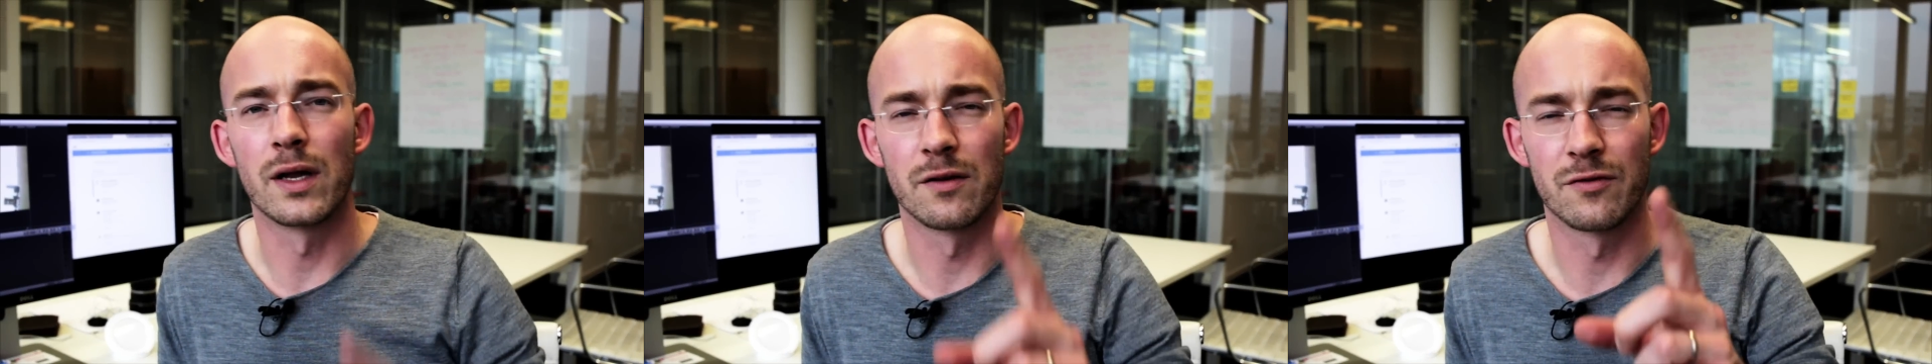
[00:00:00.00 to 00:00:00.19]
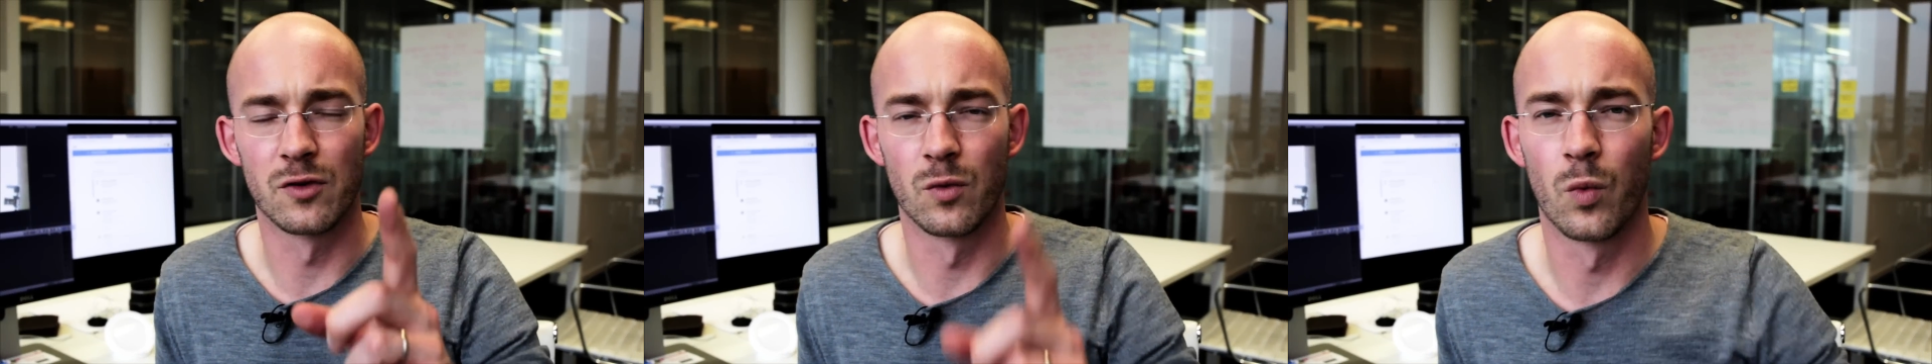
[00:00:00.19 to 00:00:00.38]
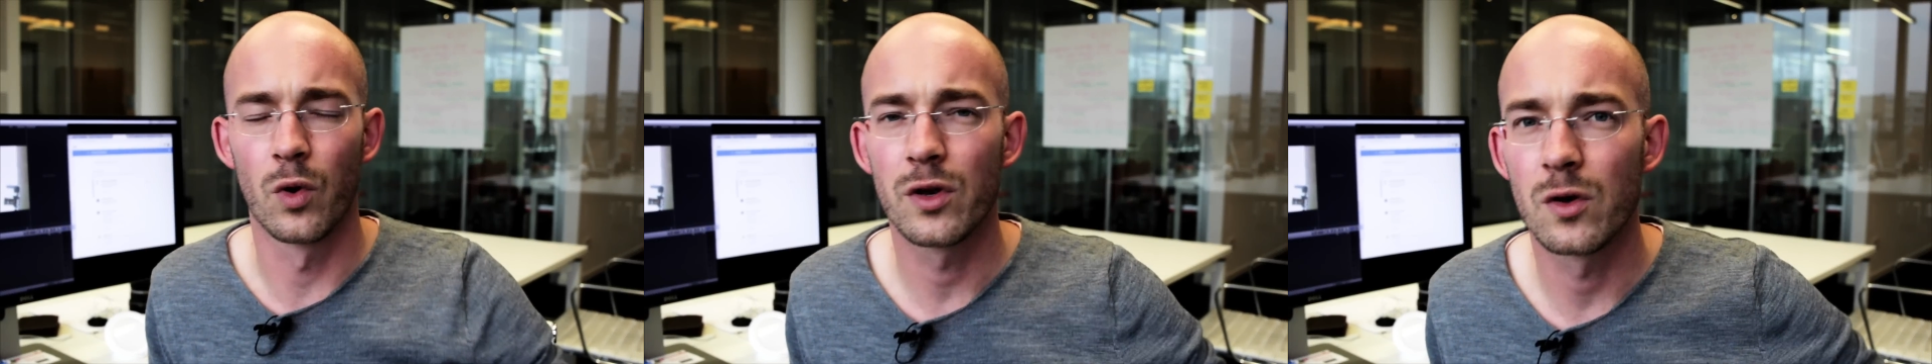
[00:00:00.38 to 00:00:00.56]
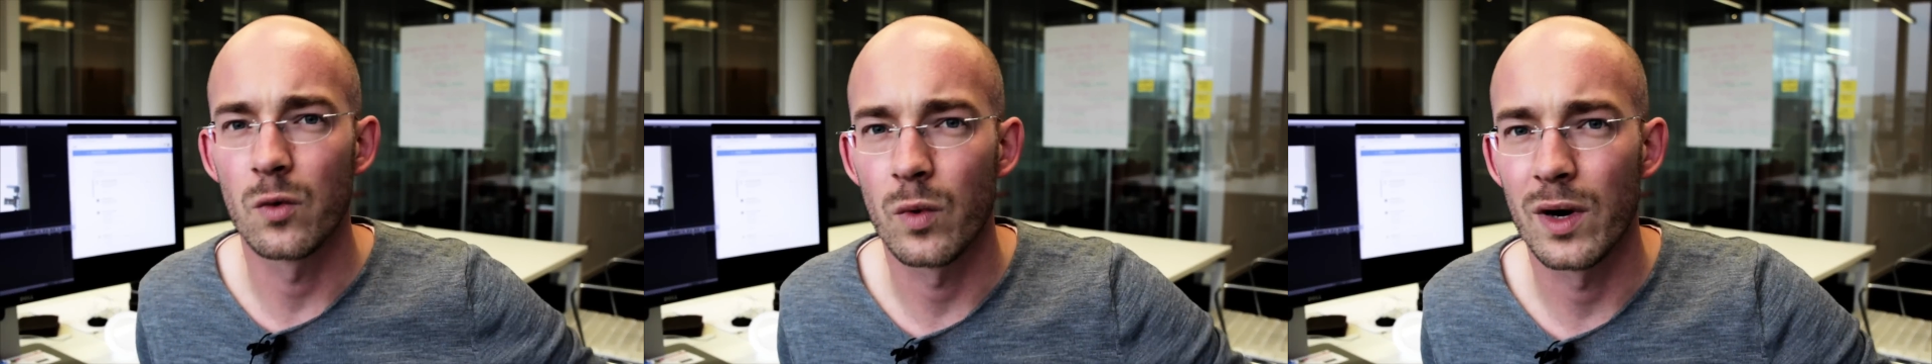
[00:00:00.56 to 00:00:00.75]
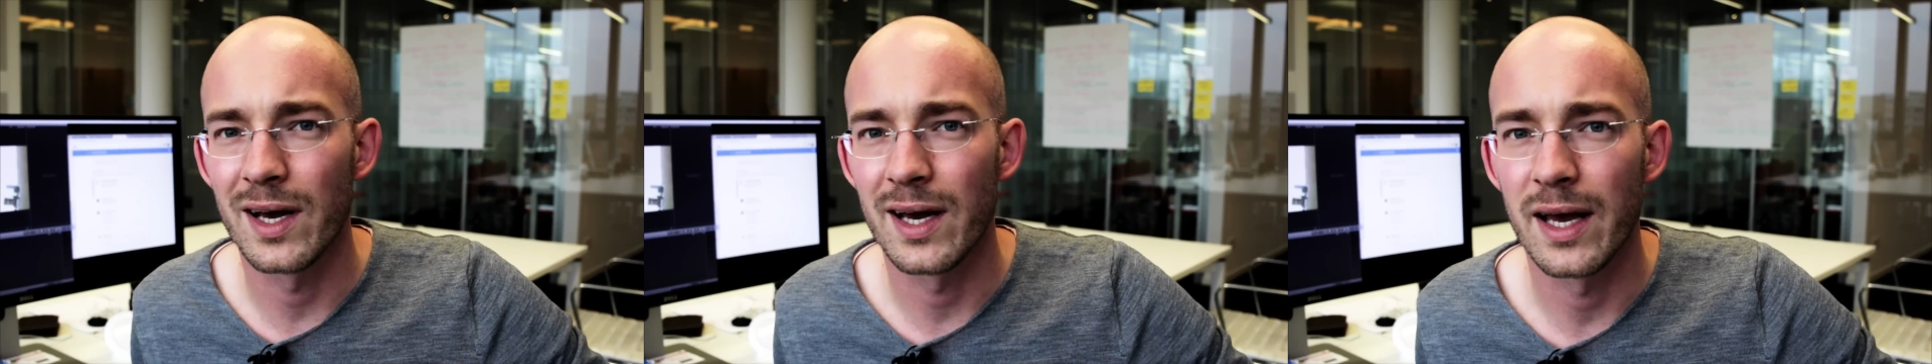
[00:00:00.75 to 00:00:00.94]
and if you wonder
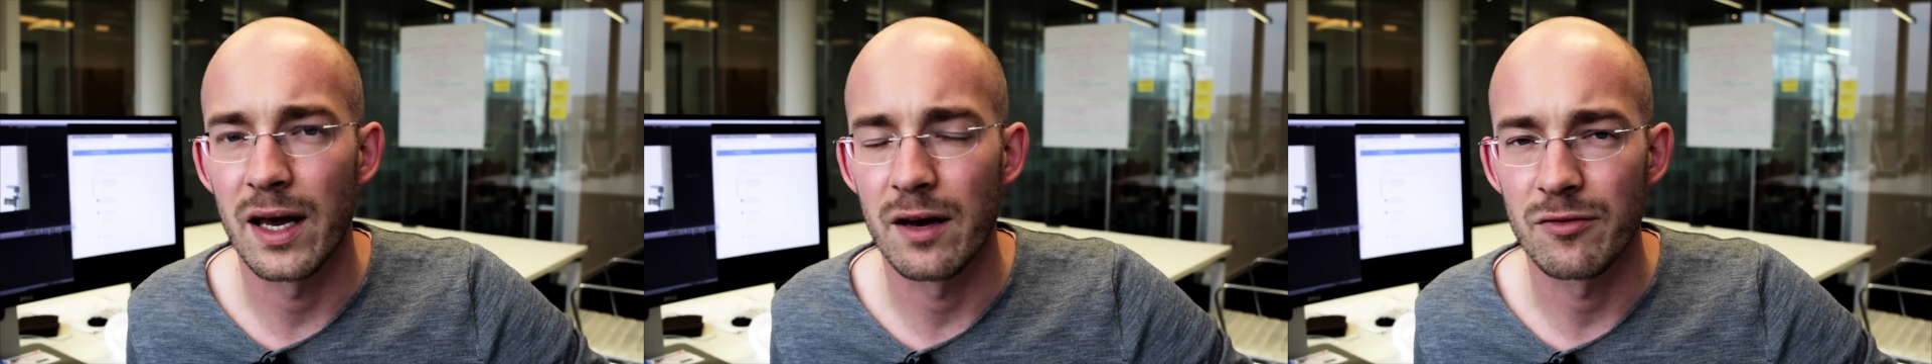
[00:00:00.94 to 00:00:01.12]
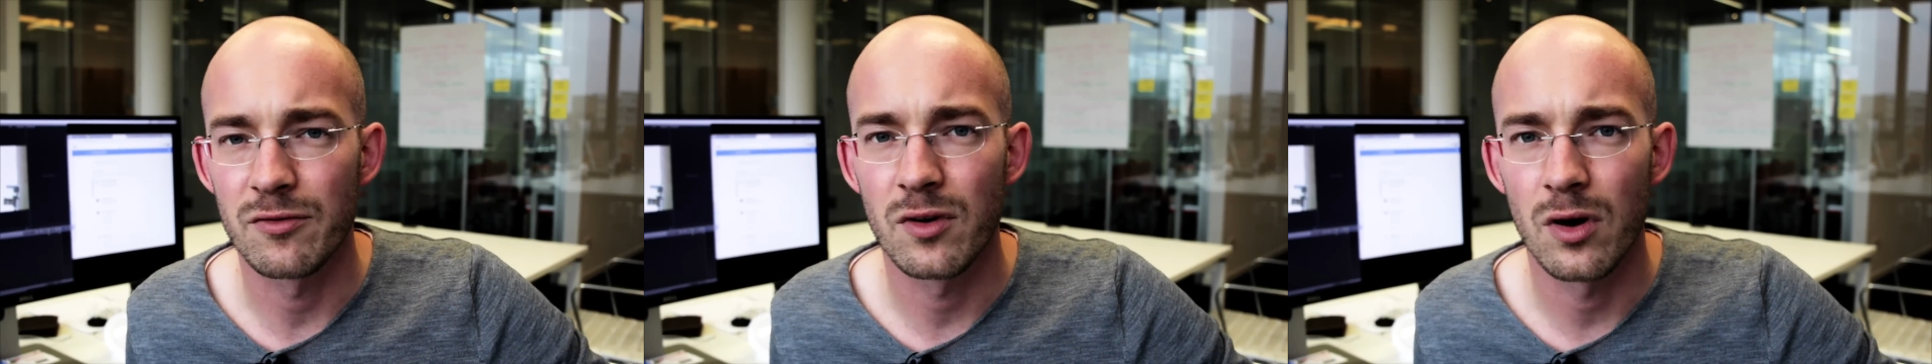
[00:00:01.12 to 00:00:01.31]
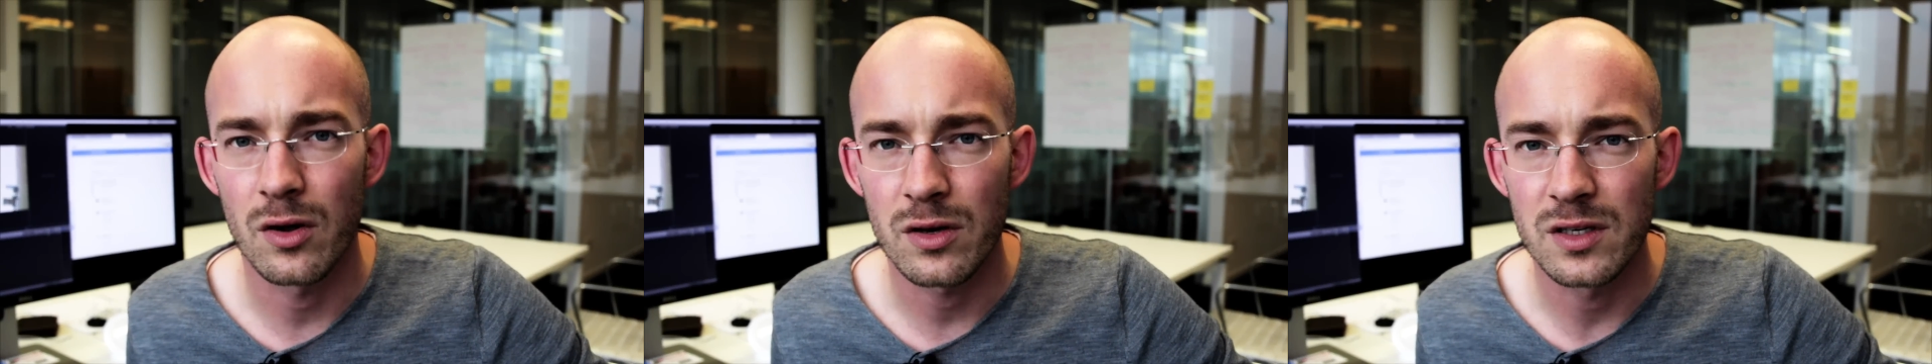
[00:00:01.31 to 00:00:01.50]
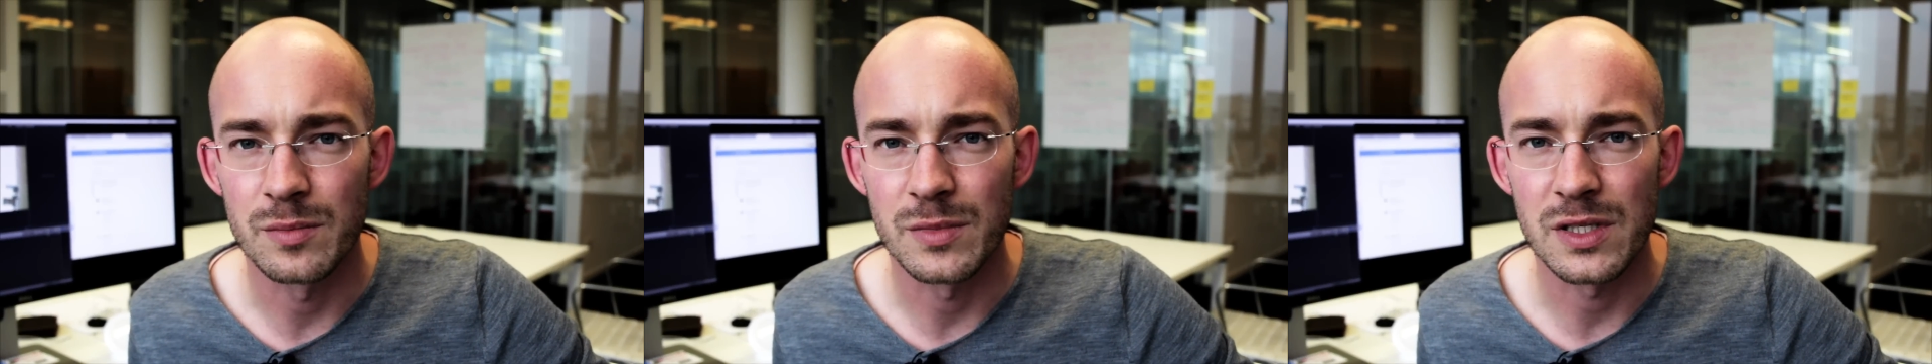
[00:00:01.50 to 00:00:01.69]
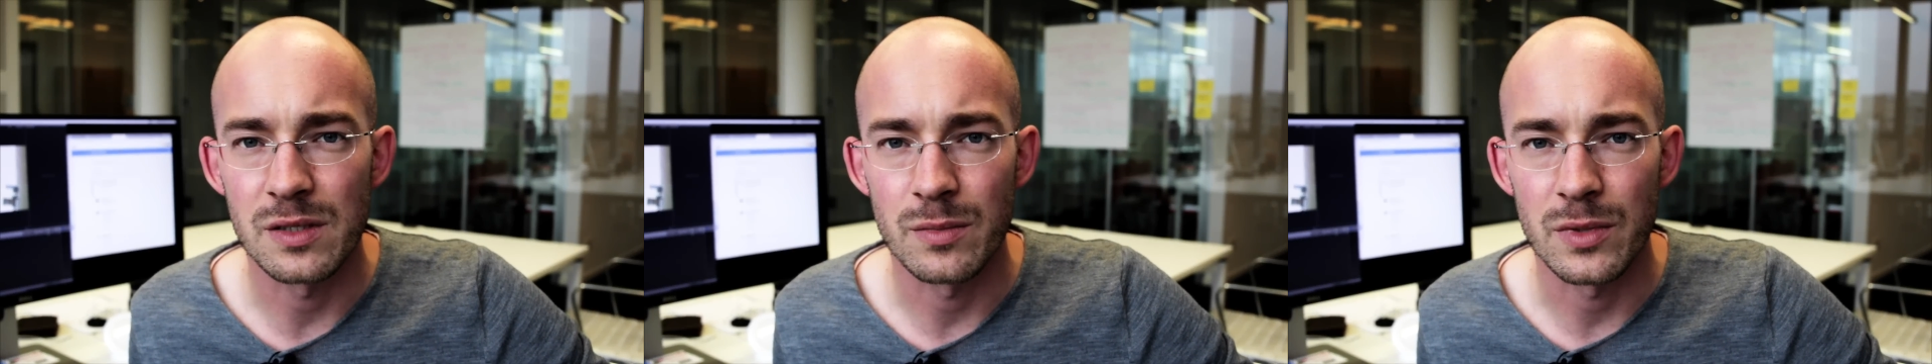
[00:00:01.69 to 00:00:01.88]
why I have
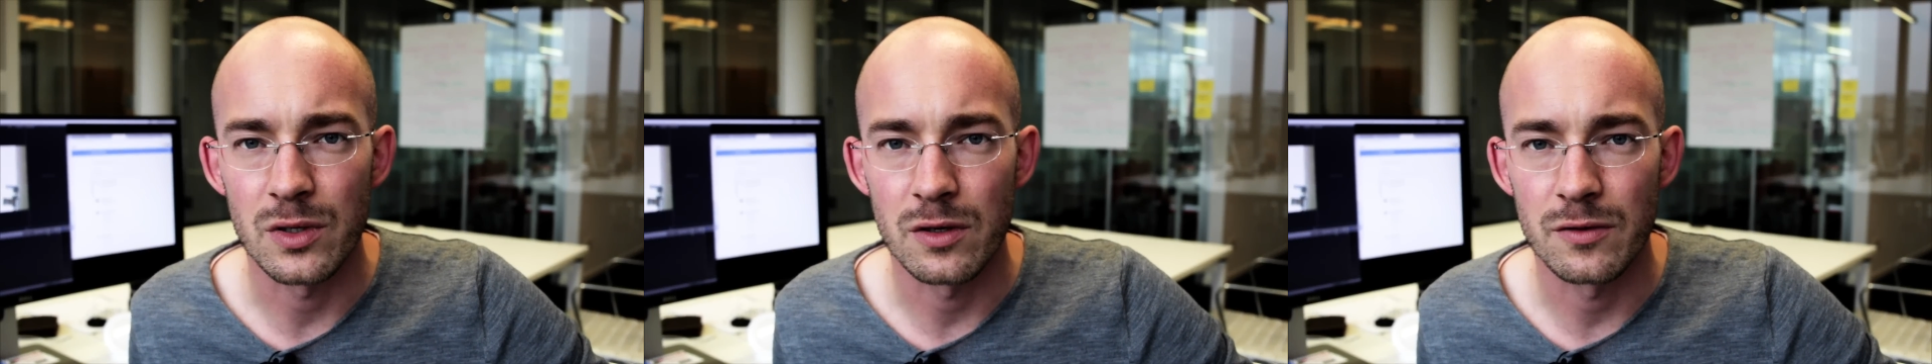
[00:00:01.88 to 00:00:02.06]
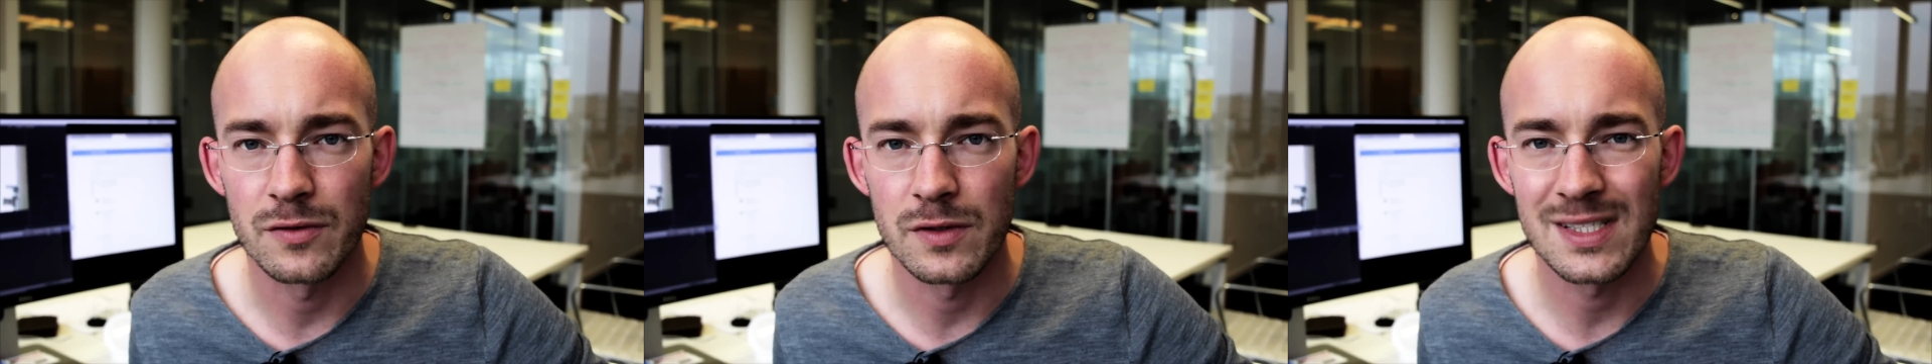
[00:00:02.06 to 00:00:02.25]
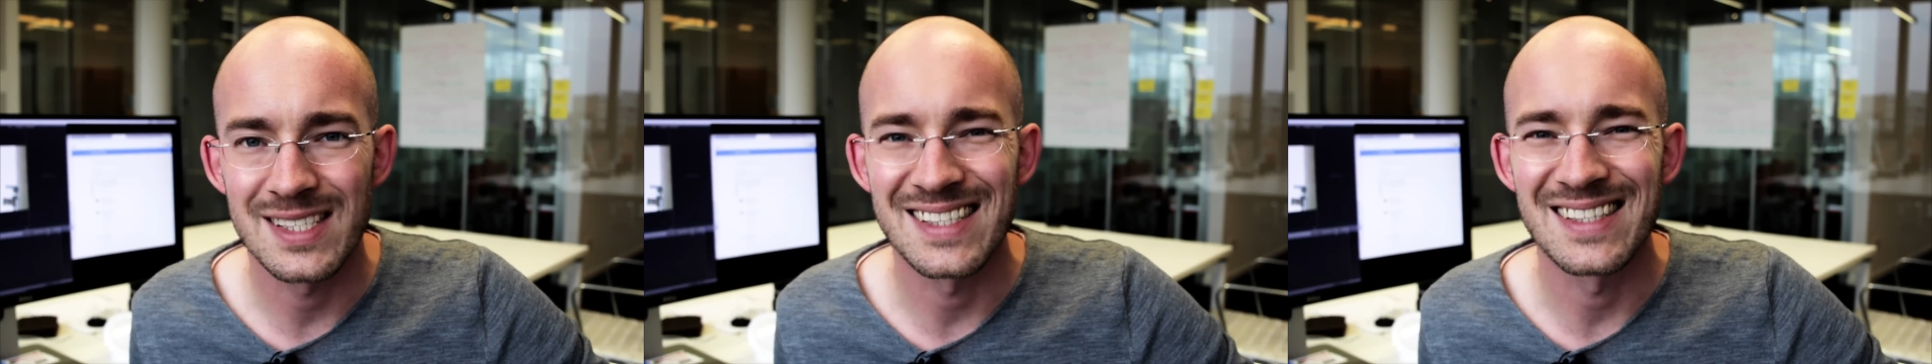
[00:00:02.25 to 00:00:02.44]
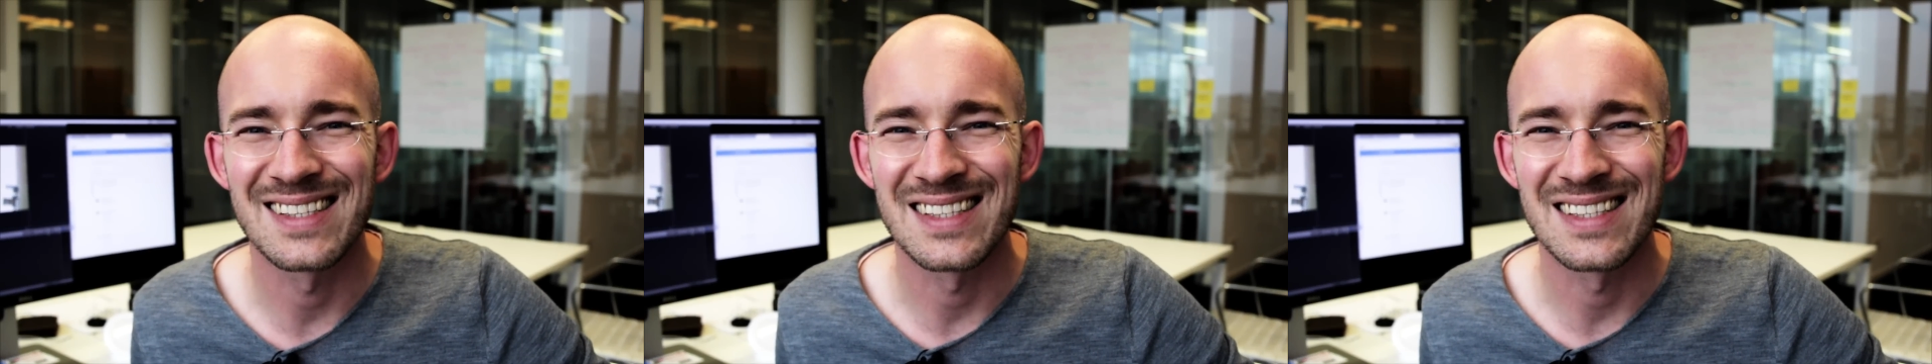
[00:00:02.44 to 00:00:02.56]
condoms in my office,